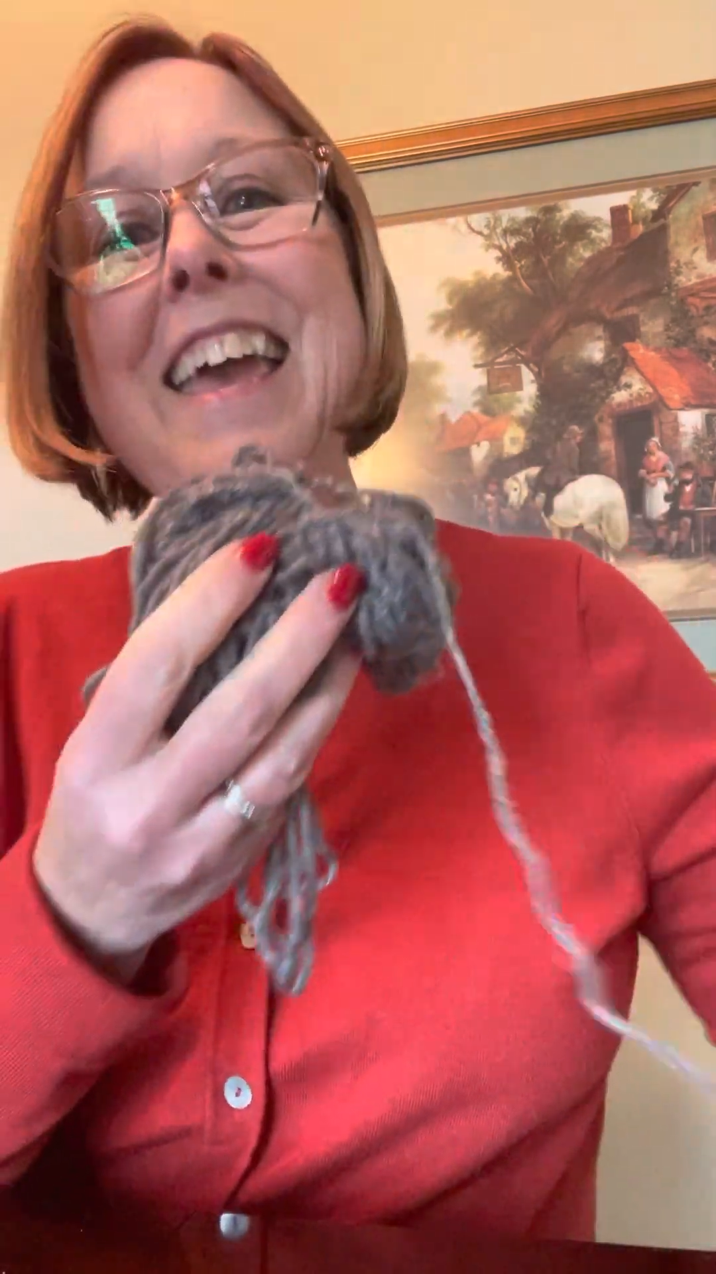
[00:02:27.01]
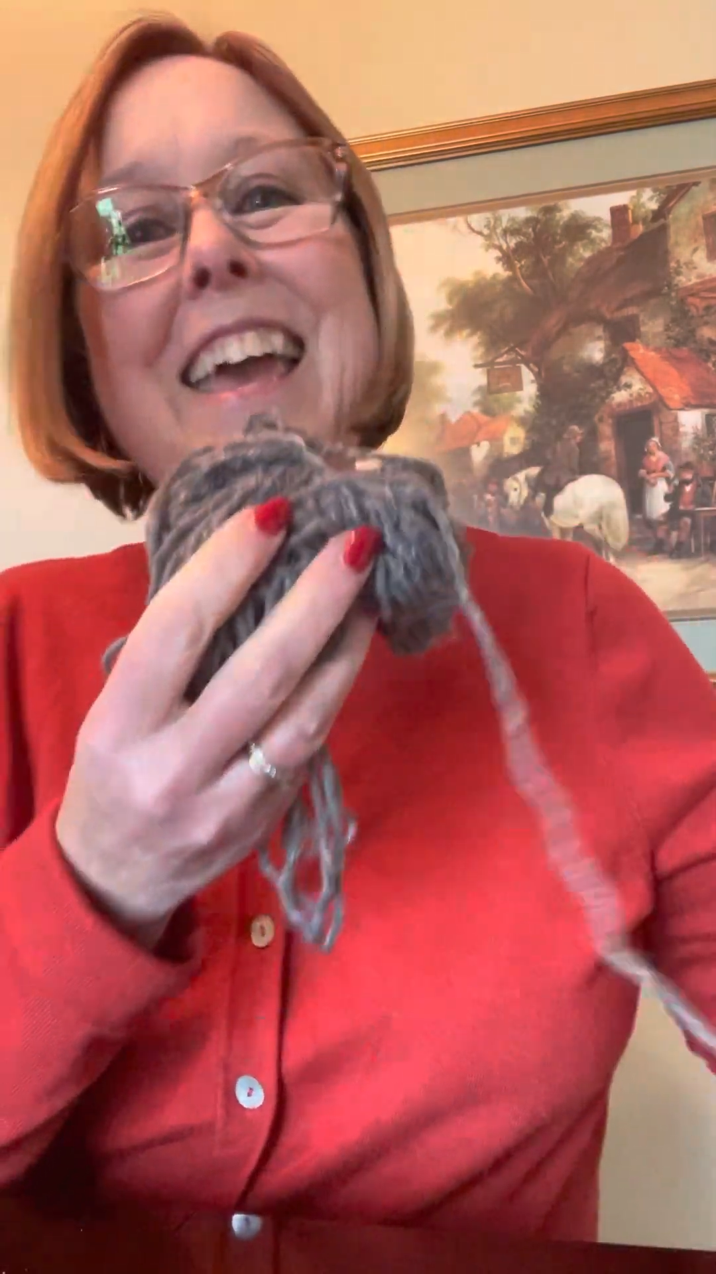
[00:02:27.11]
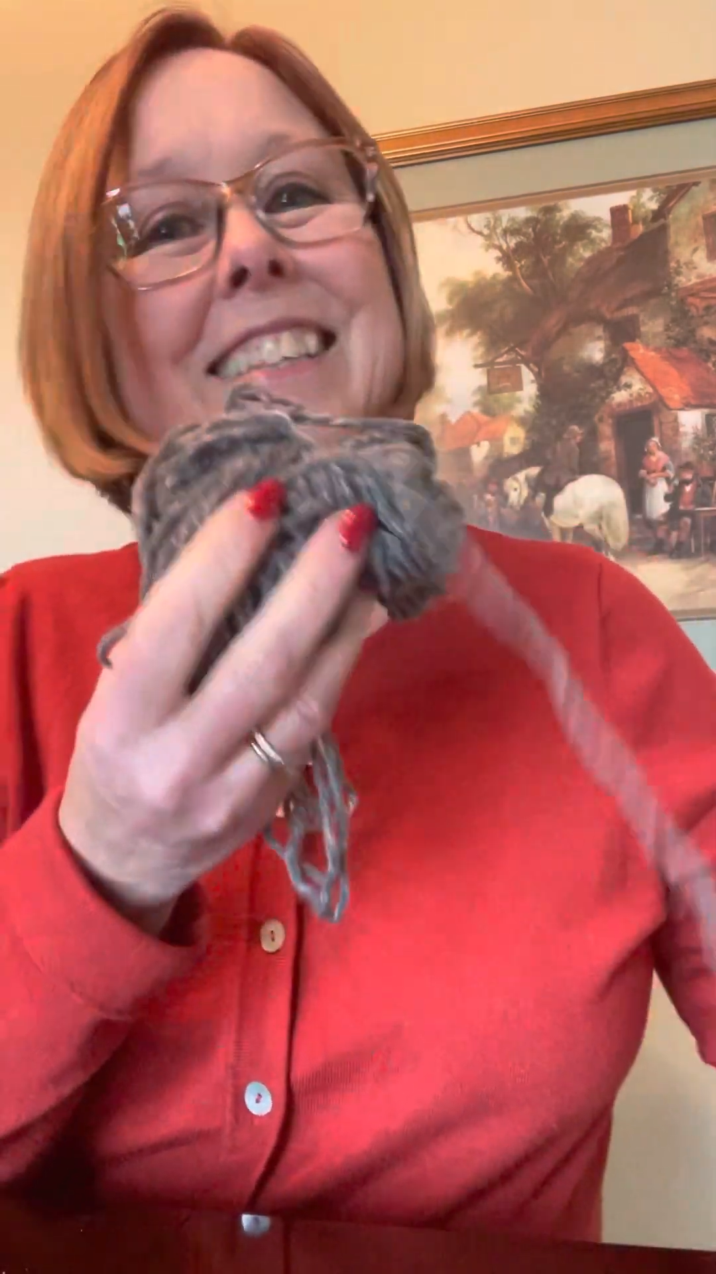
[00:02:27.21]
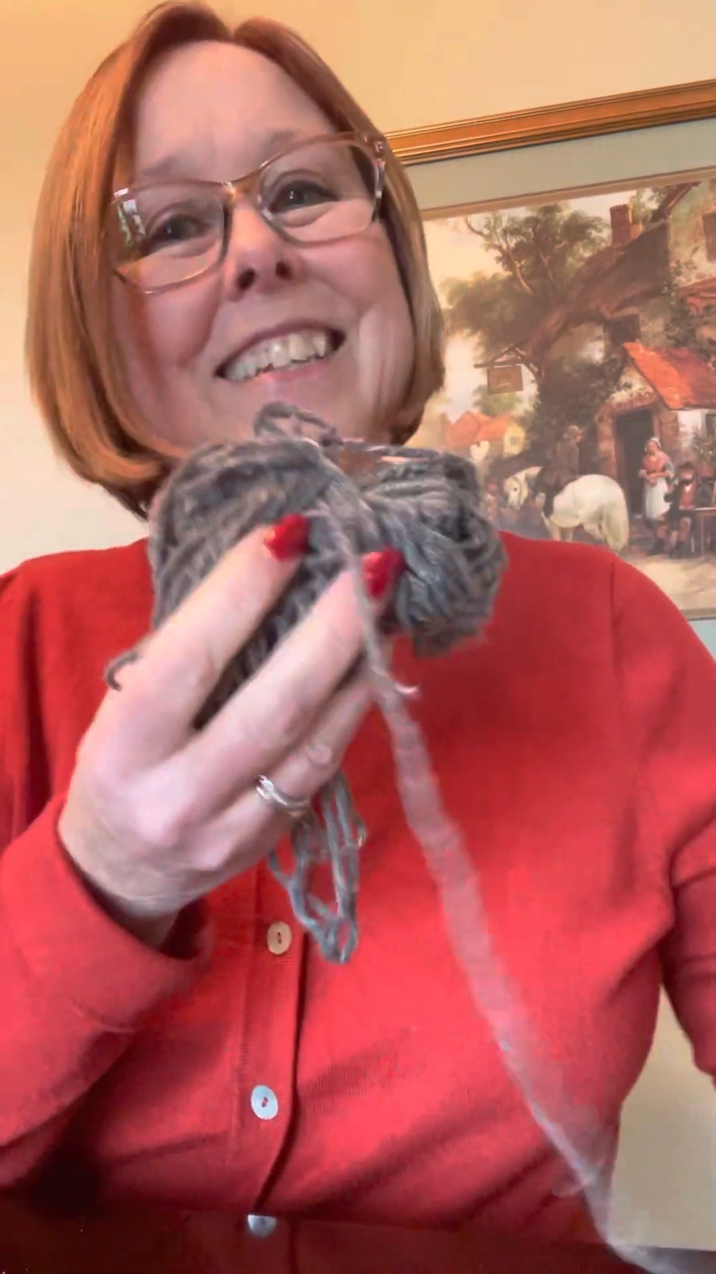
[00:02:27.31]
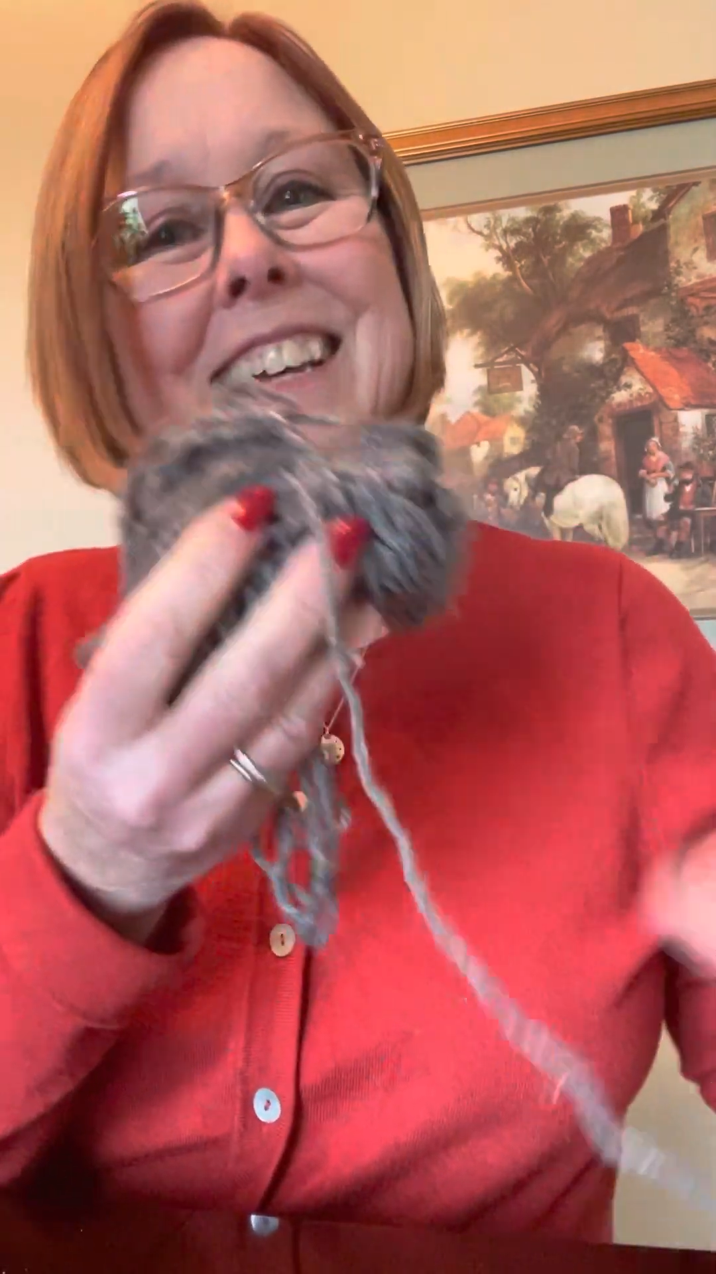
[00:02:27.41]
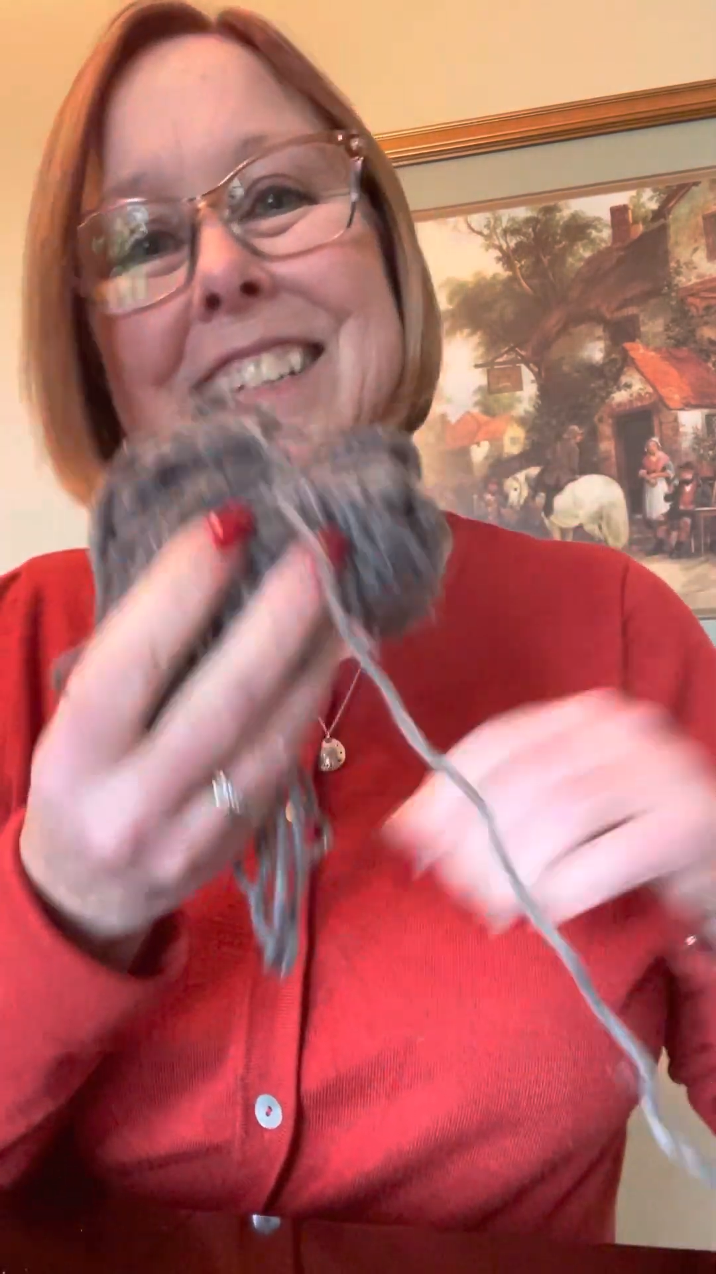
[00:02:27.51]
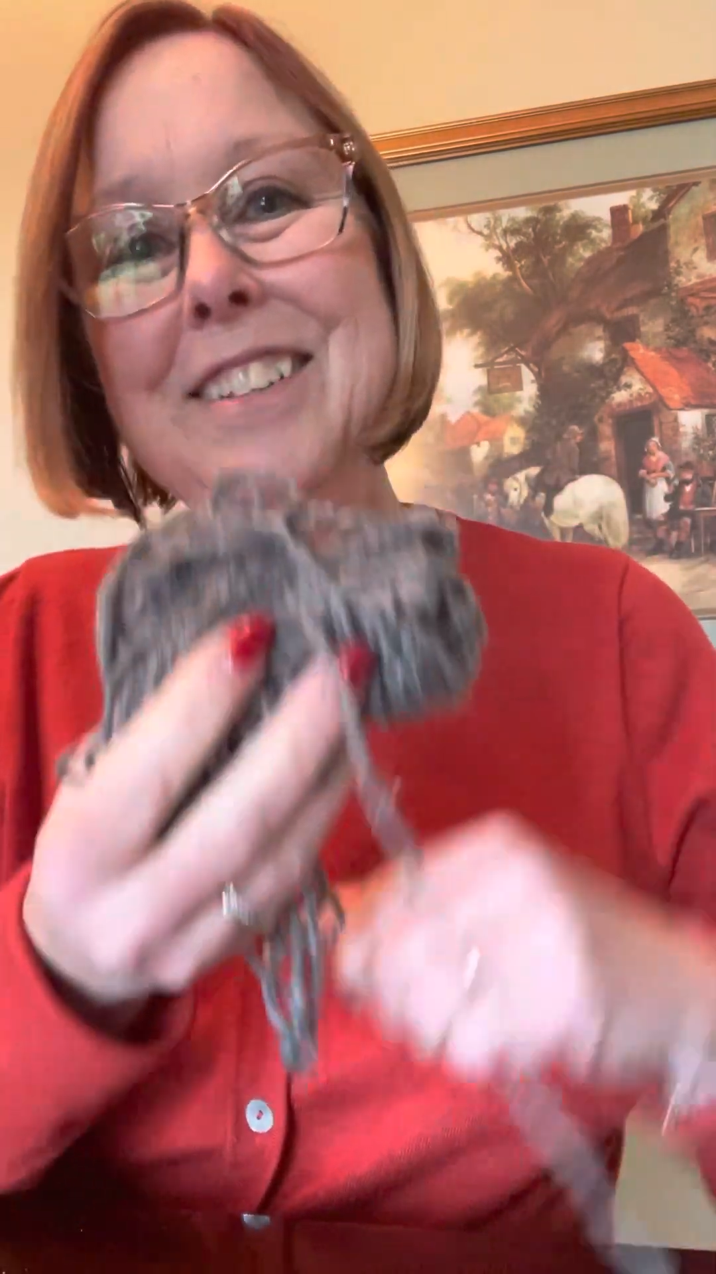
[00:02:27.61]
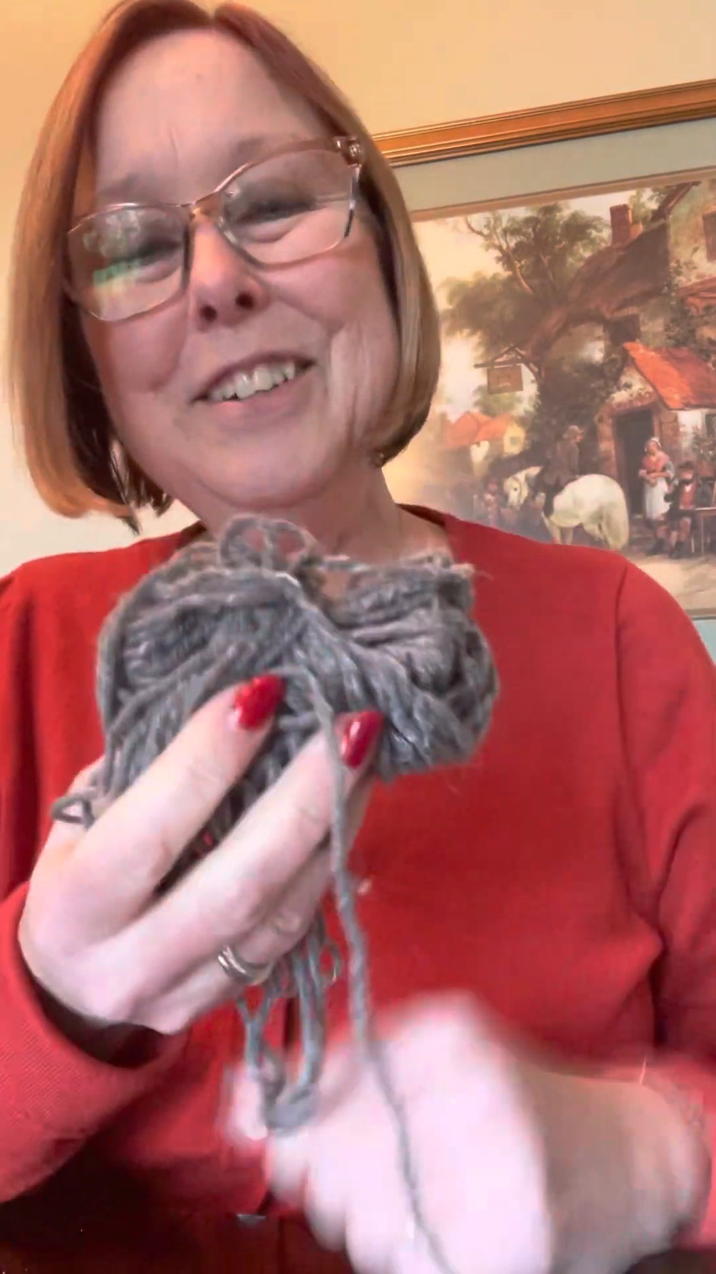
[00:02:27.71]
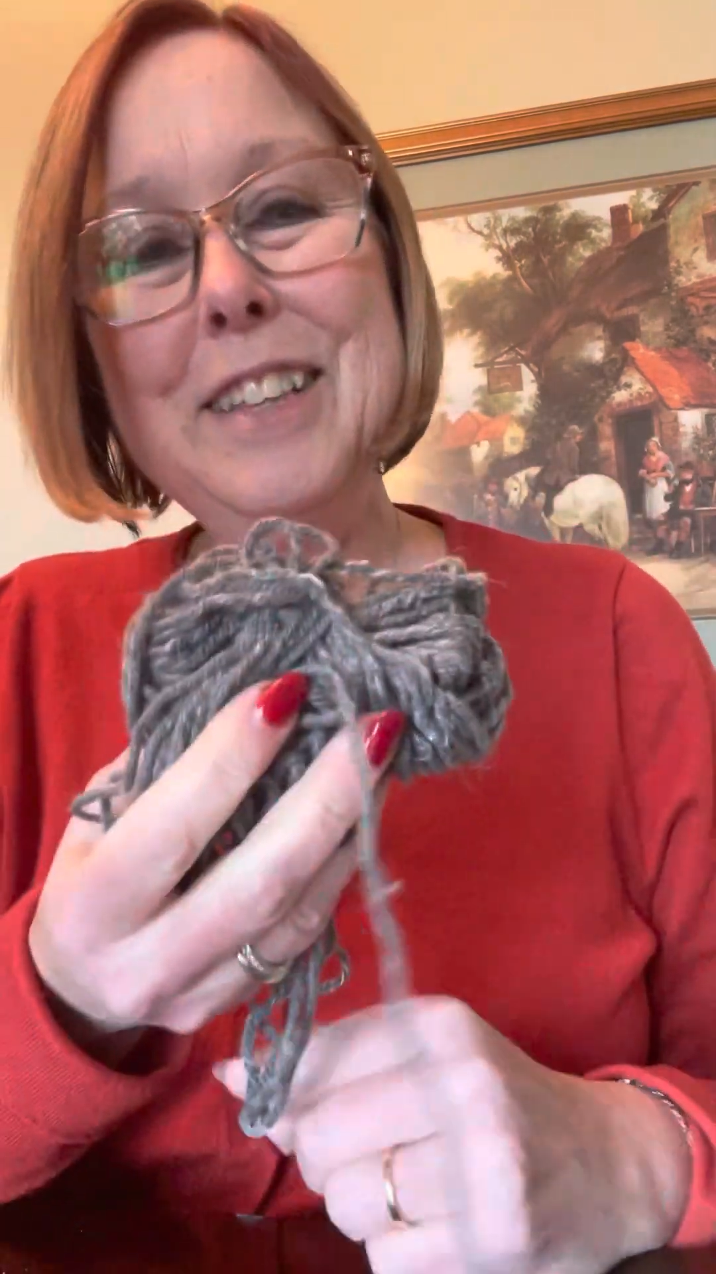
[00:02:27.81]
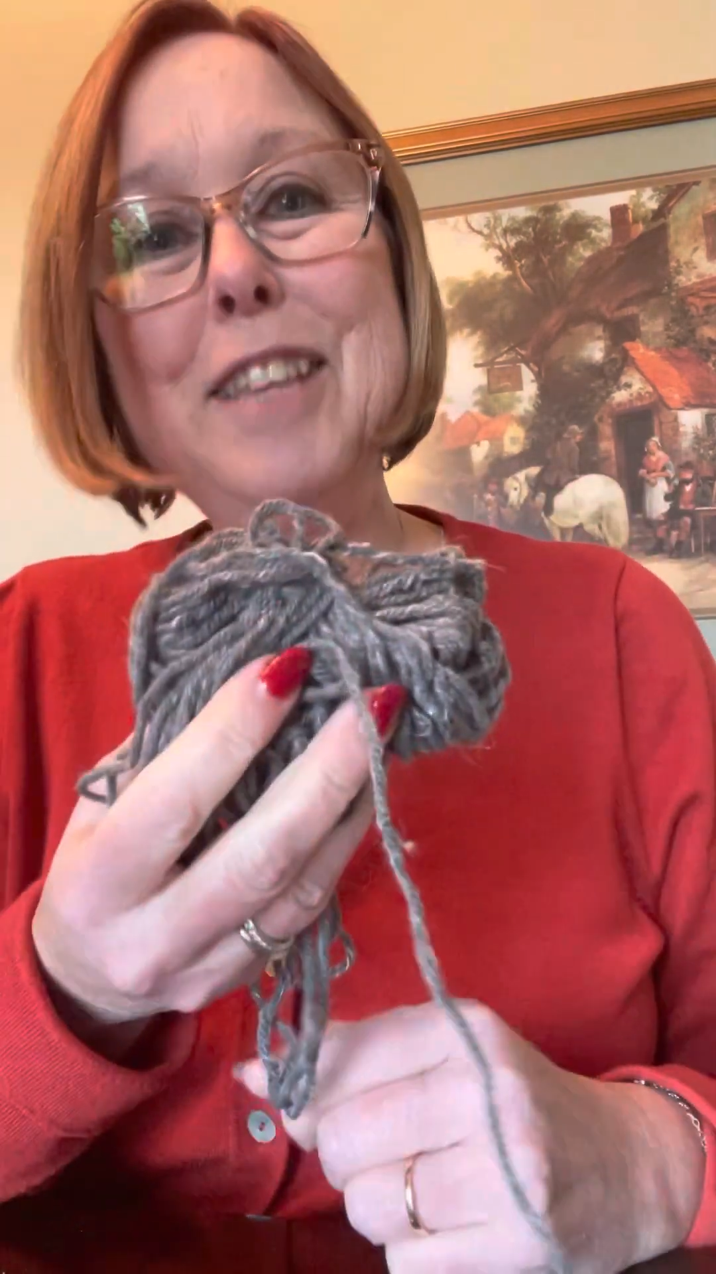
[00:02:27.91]
it doesn't
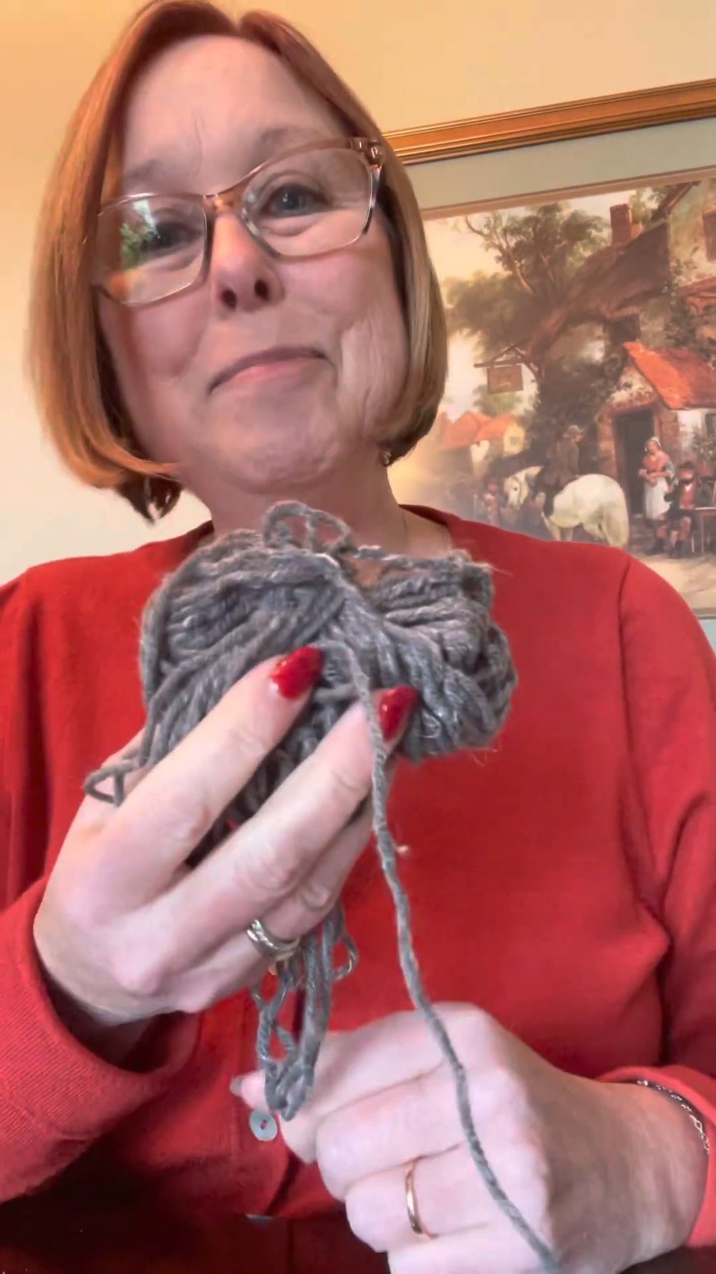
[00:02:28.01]
look like